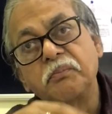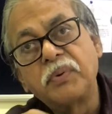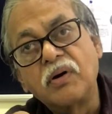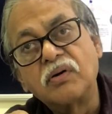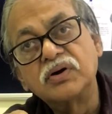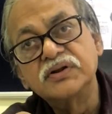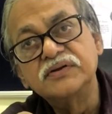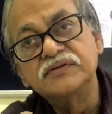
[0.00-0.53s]

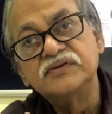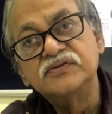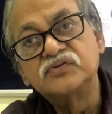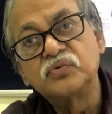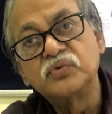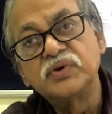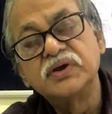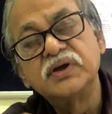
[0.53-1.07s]
empowered in
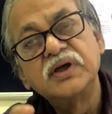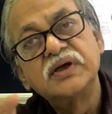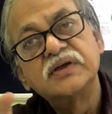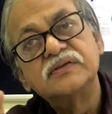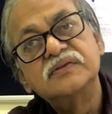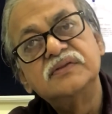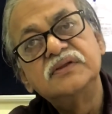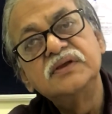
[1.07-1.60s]
this way,
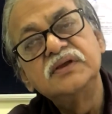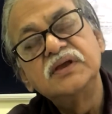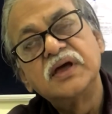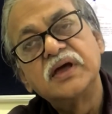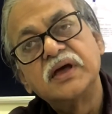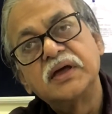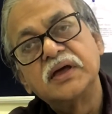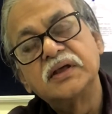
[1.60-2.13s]

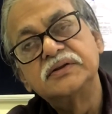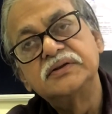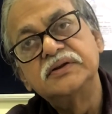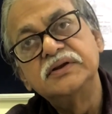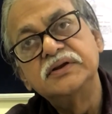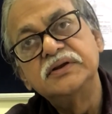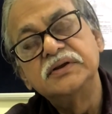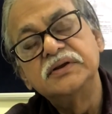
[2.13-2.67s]

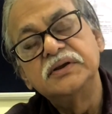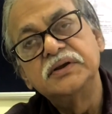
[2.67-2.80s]
the